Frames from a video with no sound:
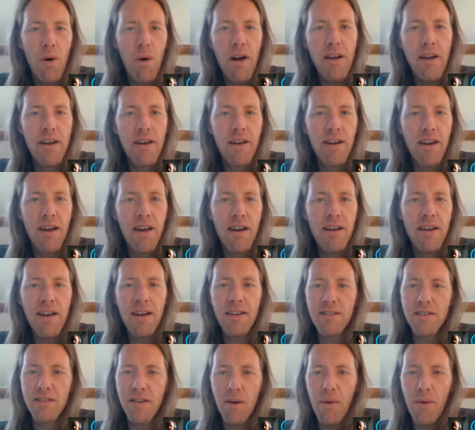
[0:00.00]
quiet and
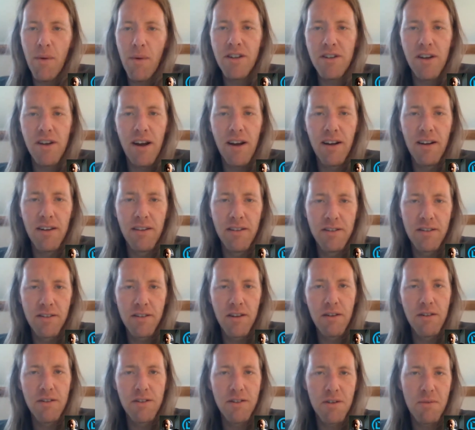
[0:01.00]
yet so agile and so